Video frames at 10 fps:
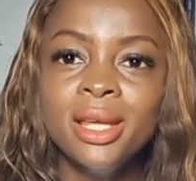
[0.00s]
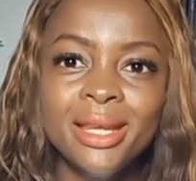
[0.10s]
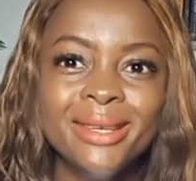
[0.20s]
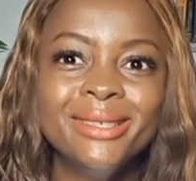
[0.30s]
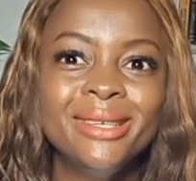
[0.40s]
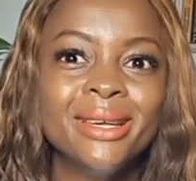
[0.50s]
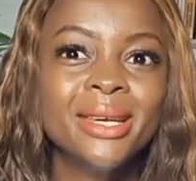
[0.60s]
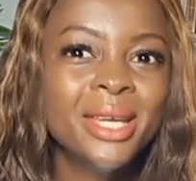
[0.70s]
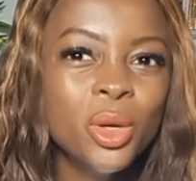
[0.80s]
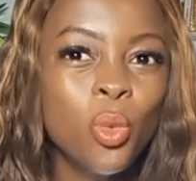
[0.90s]
is the
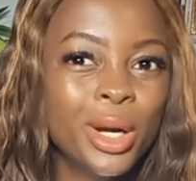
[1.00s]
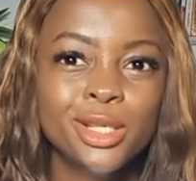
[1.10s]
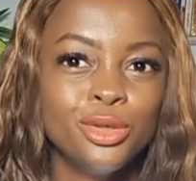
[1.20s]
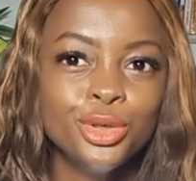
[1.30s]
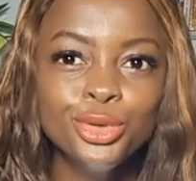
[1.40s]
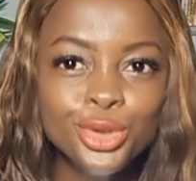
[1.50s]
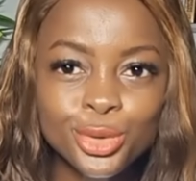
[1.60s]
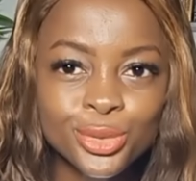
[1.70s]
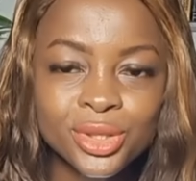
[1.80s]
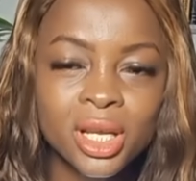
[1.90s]
keywords you
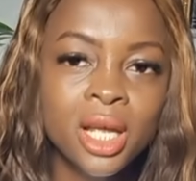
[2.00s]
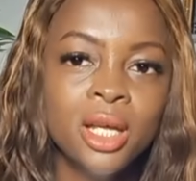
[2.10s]
use